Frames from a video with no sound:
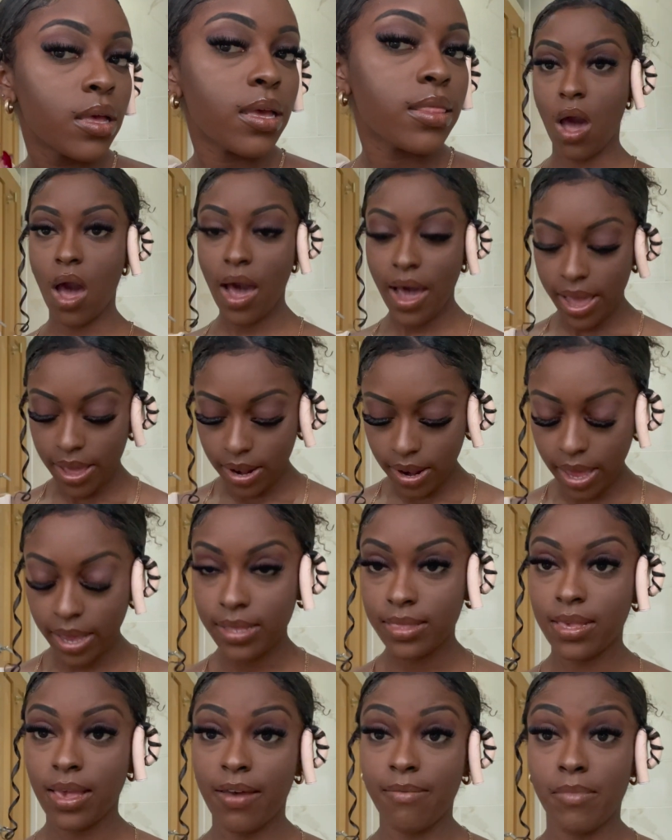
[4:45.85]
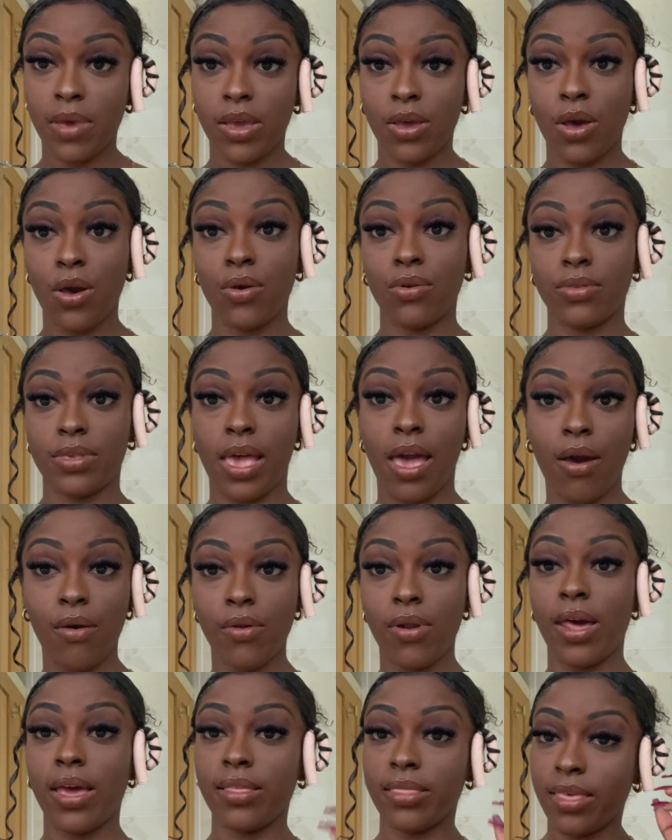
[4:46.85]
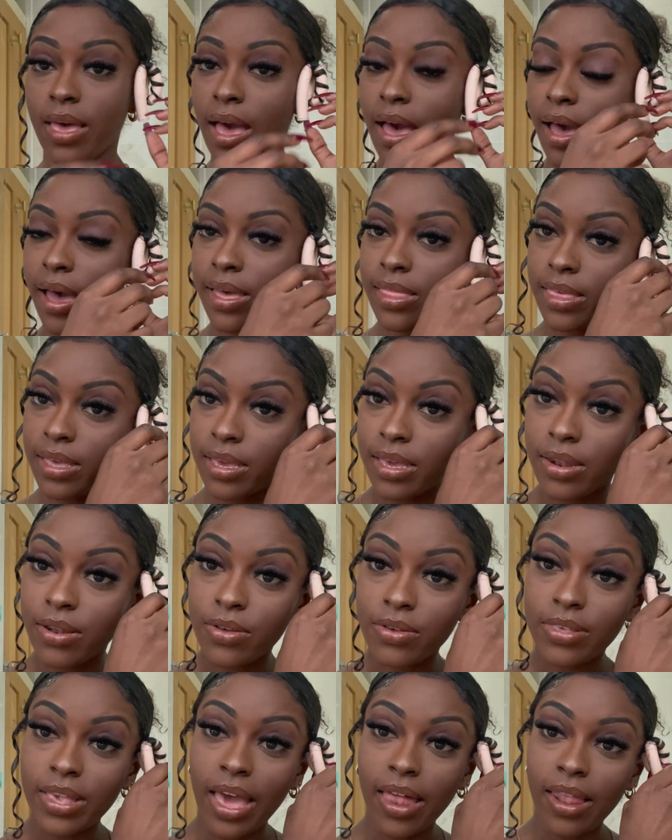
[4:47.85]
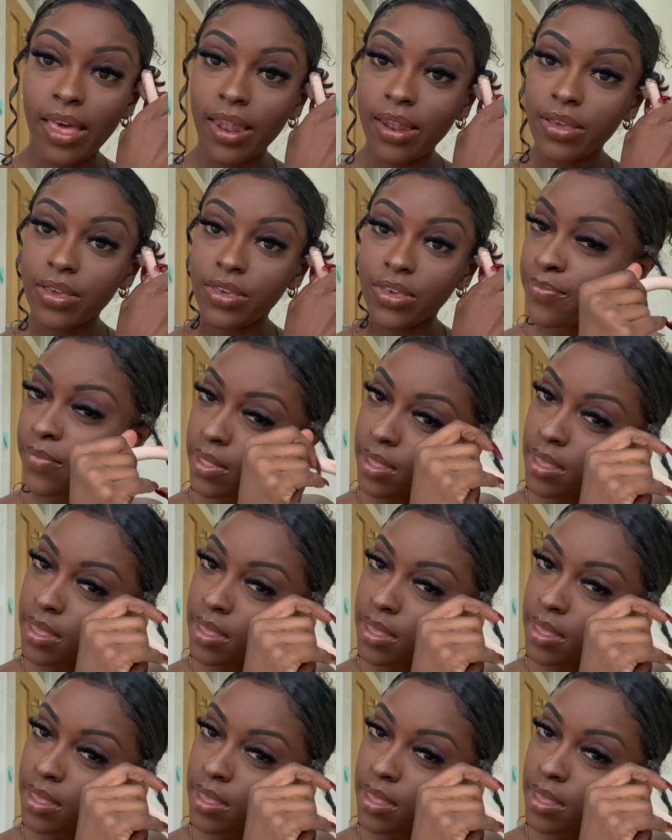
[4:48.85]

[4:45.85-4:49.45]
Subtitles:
I like to have my curls out like that. I think it looks hella cute.